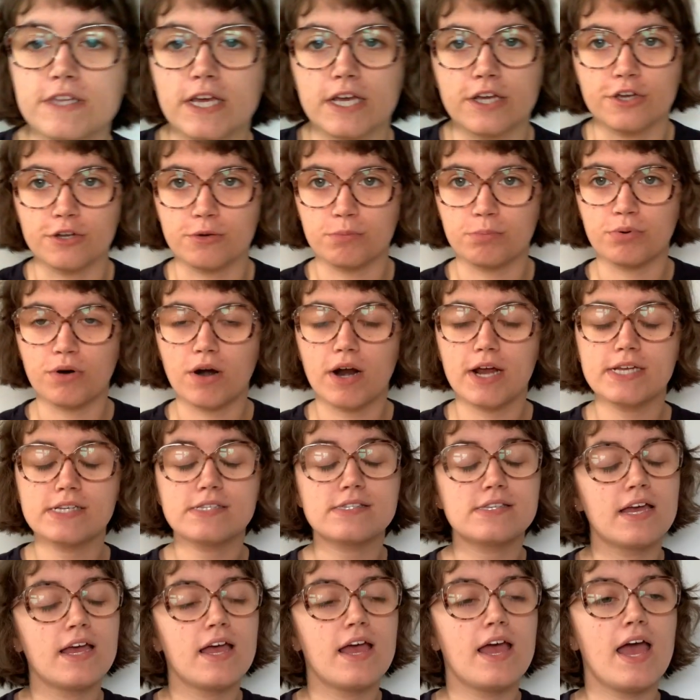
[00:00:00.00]
they're good
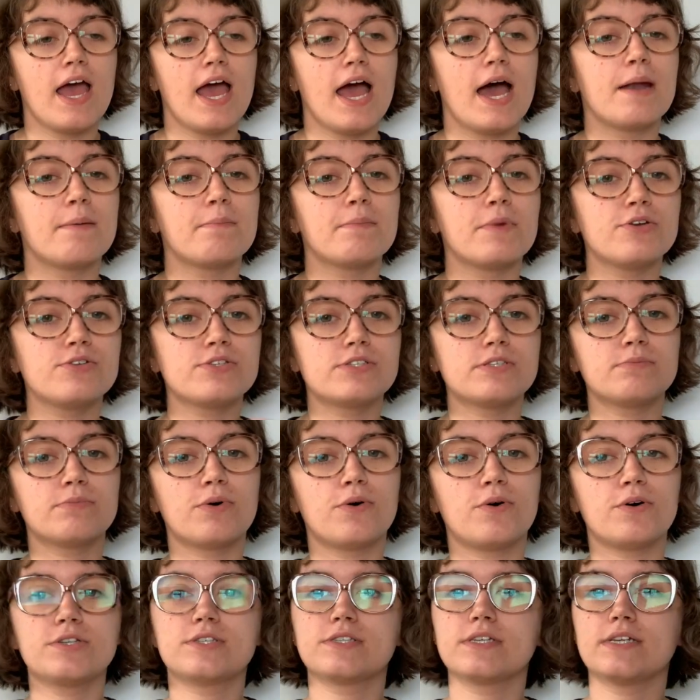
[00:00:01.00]
price and most
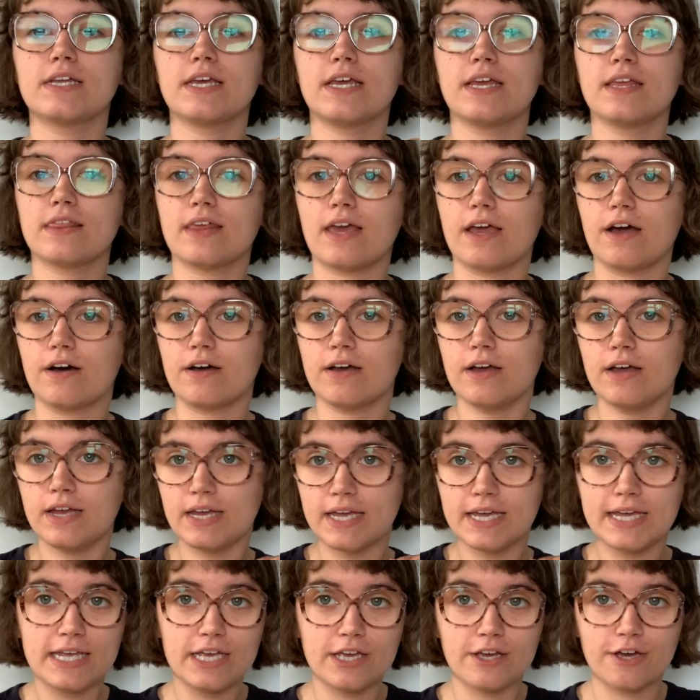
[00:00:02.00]
importantly, they are
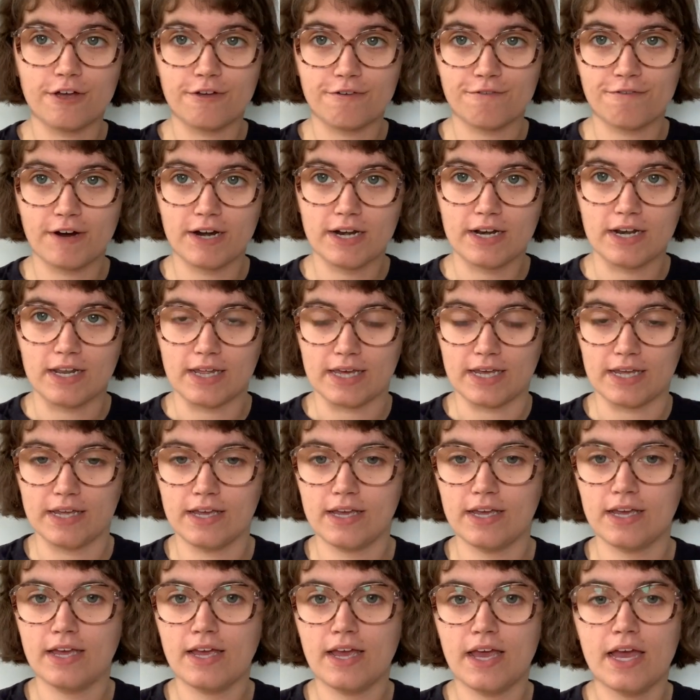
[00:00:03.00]
eco-friendly.
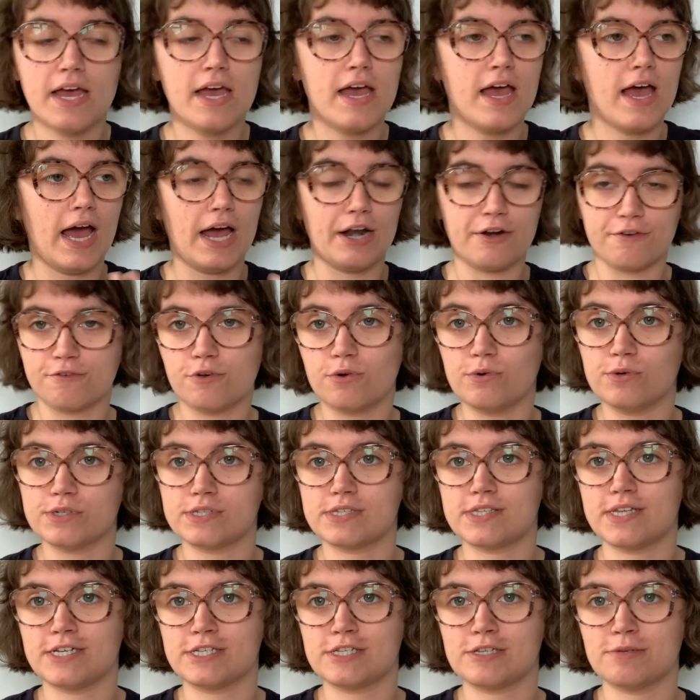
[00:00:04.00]
And of
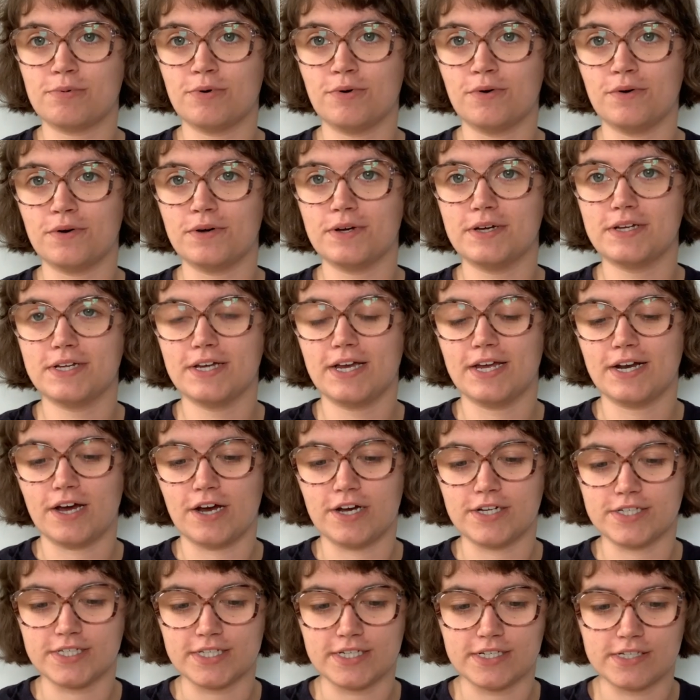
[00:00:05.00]
course they support an
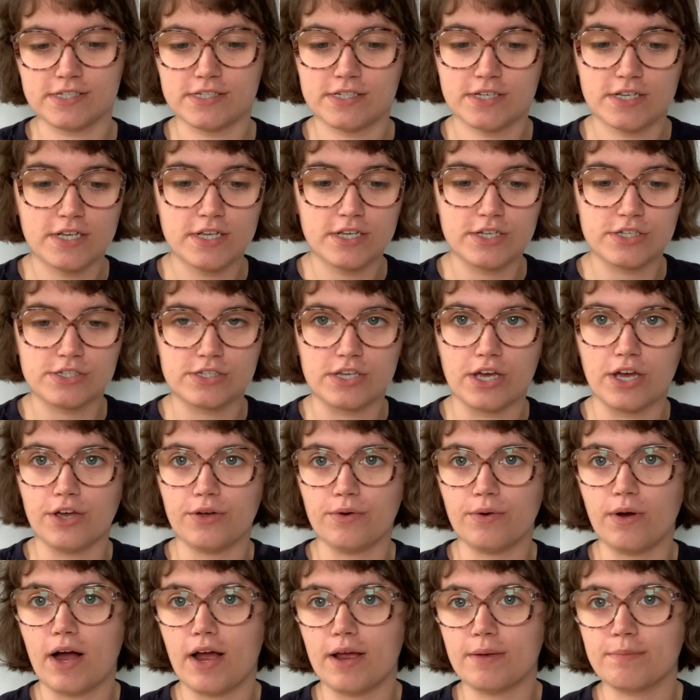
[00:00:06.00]
artist.
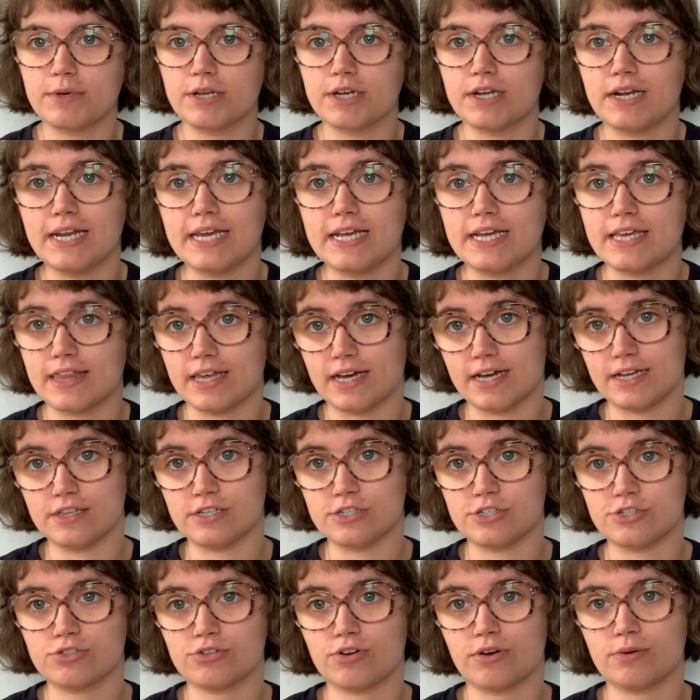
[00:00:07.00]
So I'm gonna link that in the
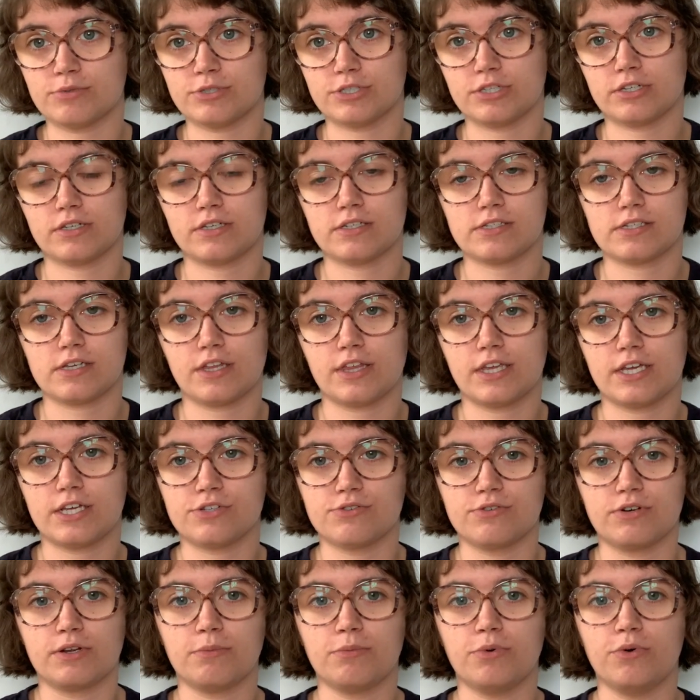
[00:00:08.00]
description because I think it's
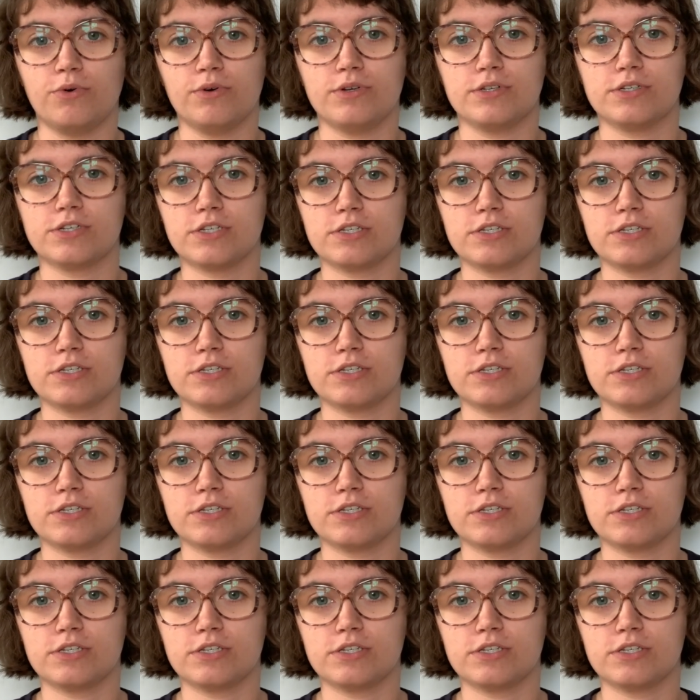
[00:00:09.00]
really important to